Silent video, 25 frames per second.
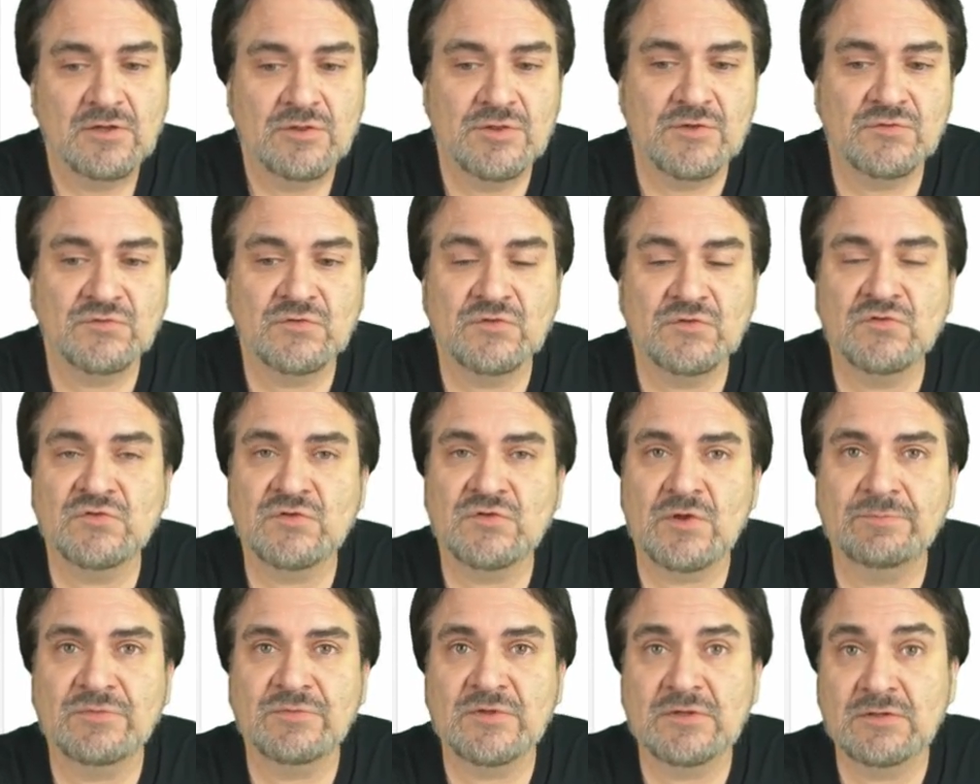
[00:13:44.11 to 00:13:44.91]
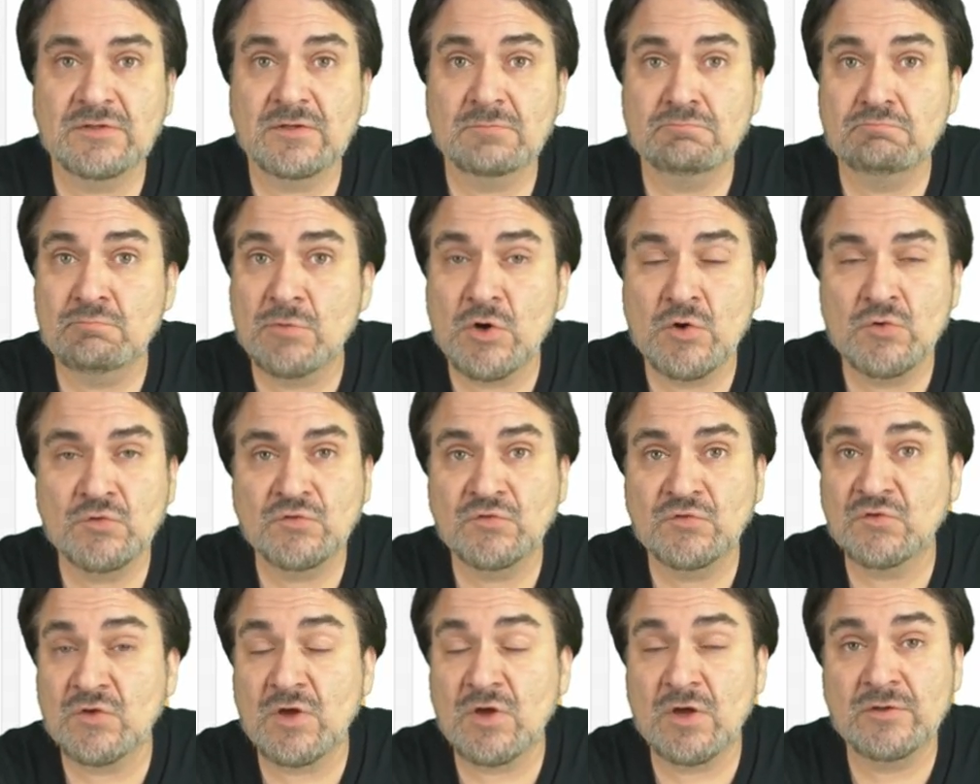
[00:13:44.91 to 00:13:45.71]
This is something that
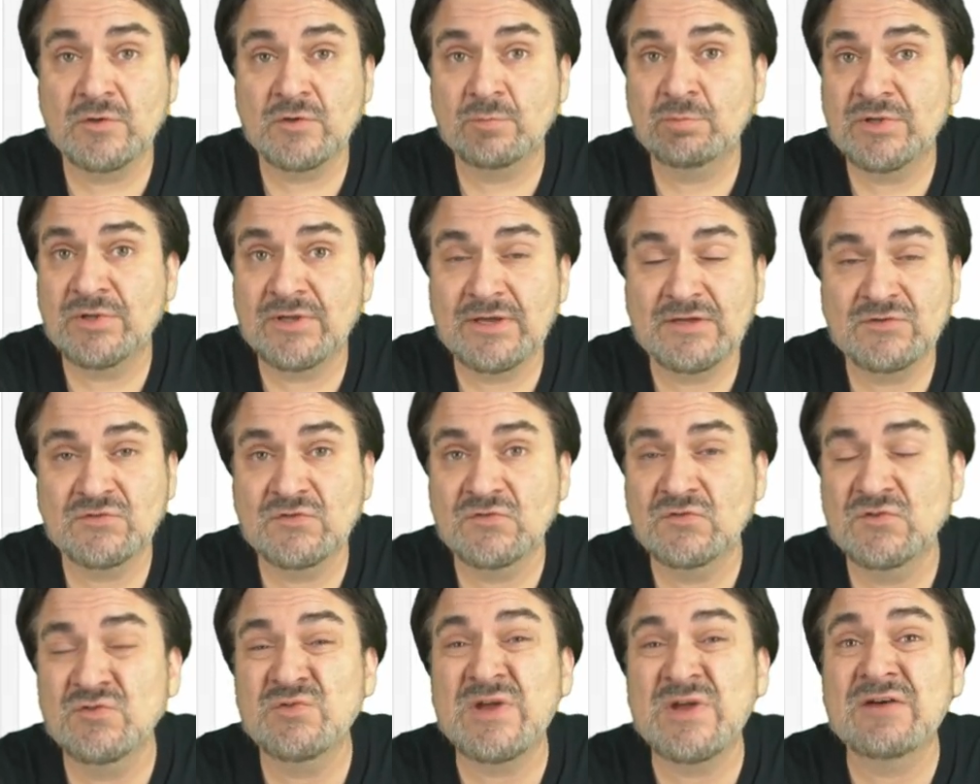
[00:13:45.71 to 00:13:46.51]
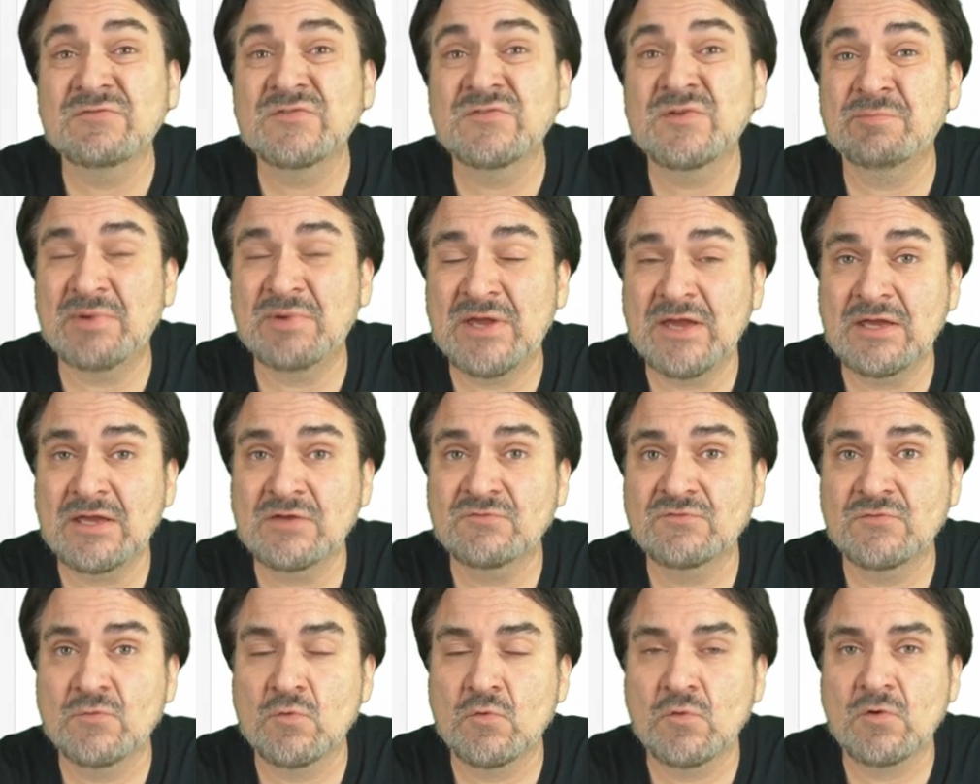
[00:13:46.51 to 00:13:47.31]
most other places you'd have to
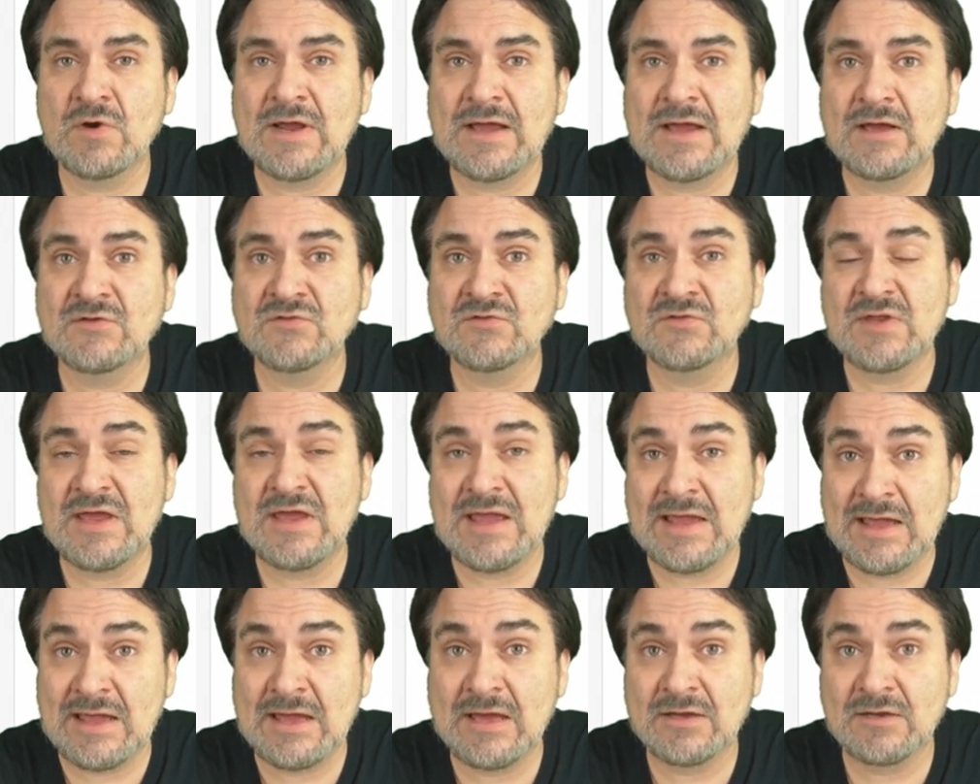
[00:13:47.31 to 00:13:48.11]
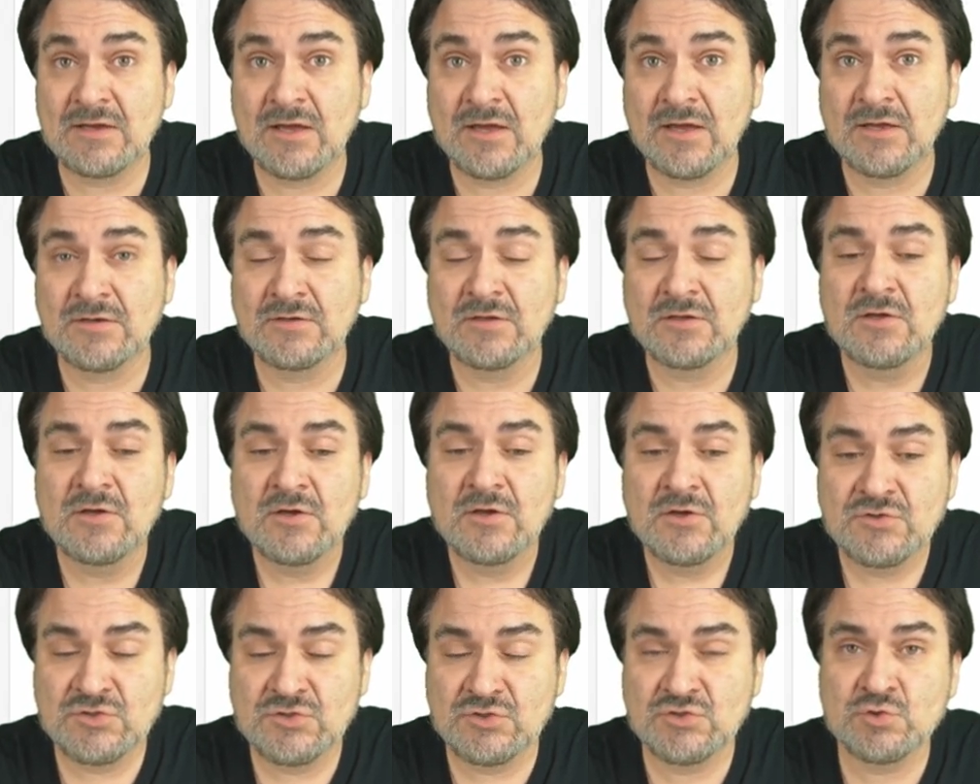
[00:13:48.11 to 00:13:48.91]
pay for as an add-on
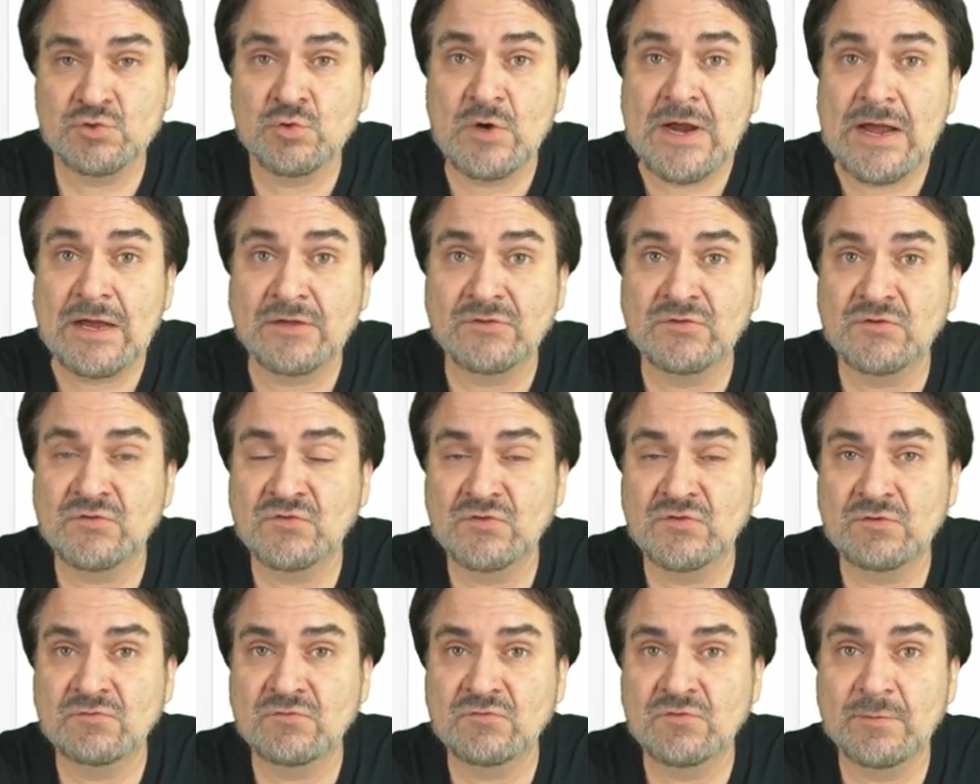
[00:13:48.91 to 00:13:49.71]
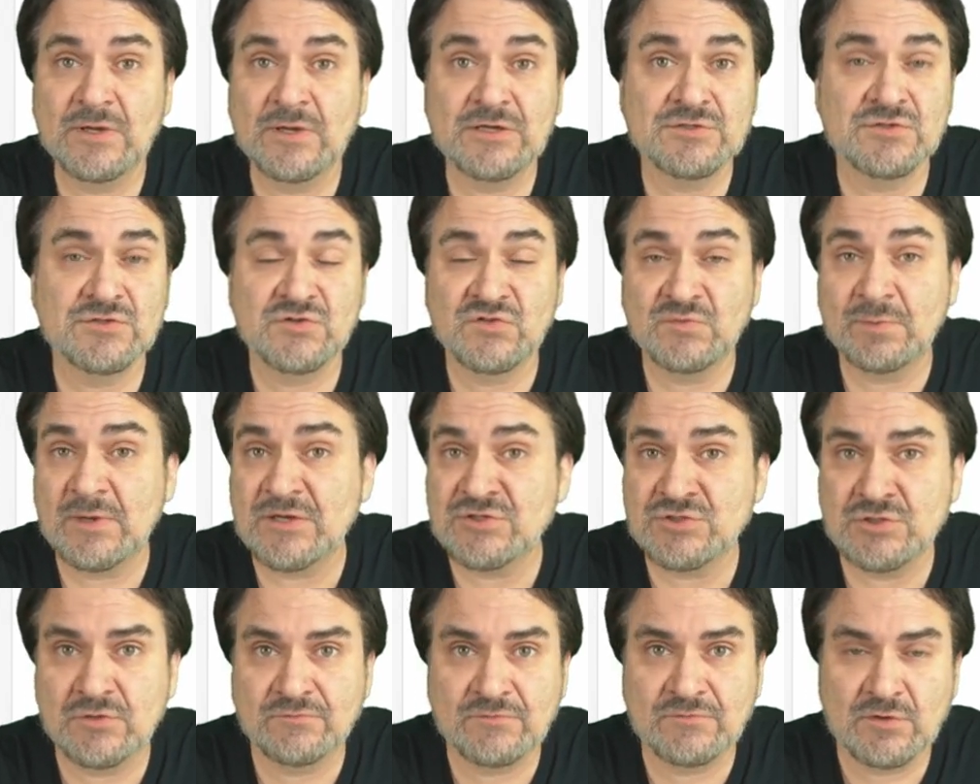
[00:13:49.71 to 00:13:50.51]
to track this information,
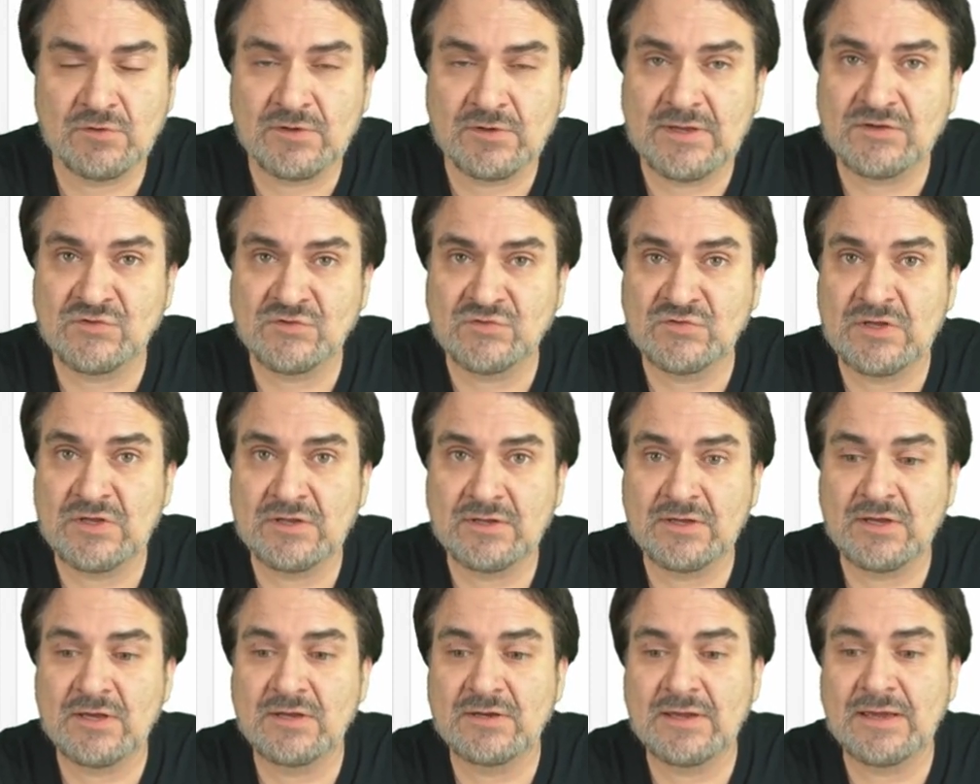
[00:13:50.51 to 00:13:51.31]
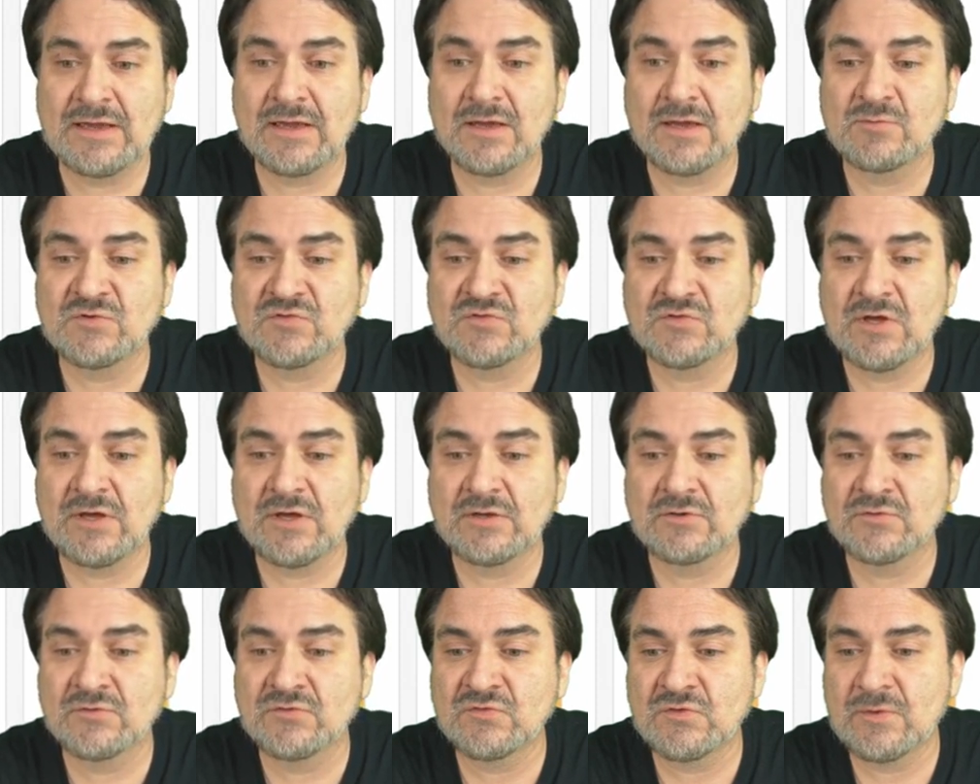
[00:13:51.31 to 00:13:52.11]
especially if you're like selling on
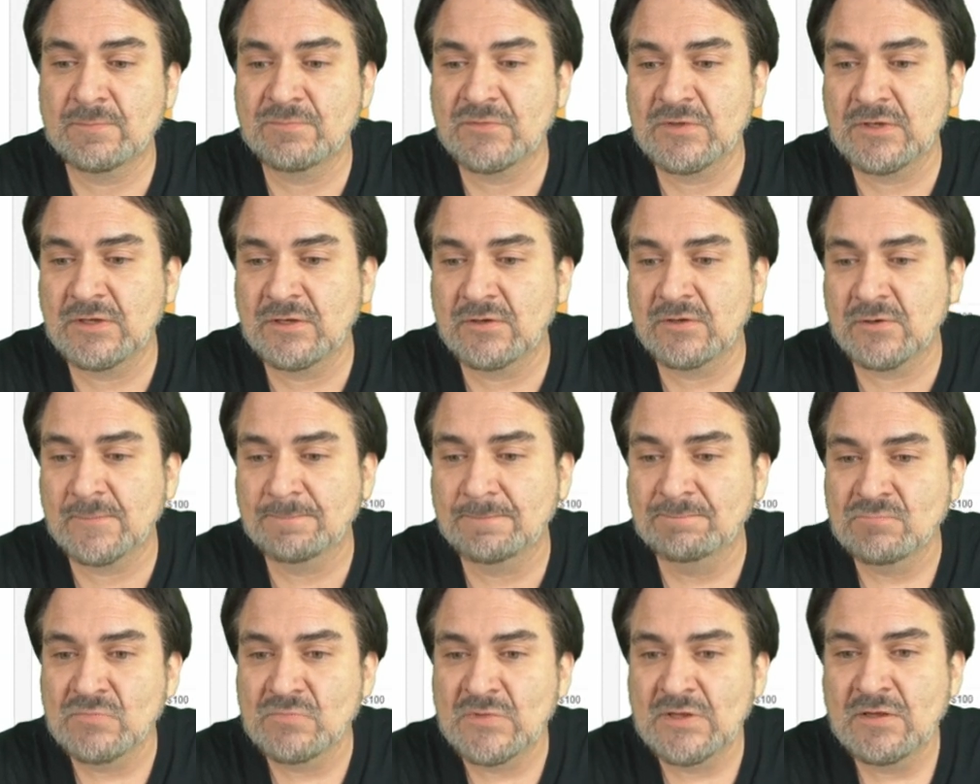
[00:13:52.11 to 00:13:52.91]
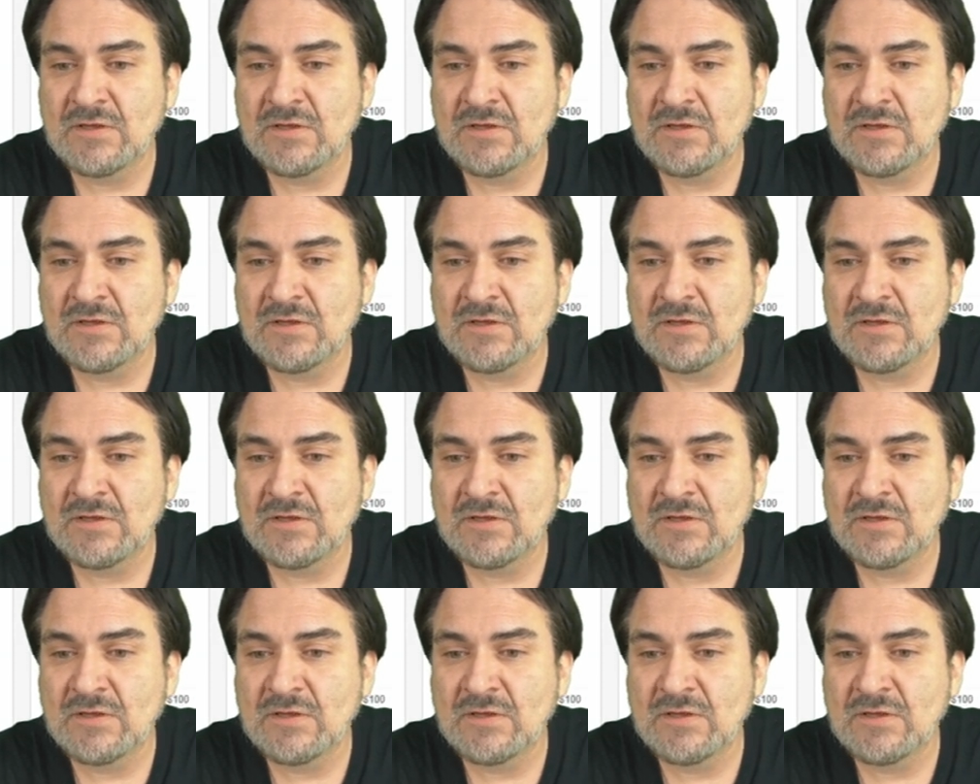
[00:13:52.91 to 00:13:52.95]
Amazon or something here.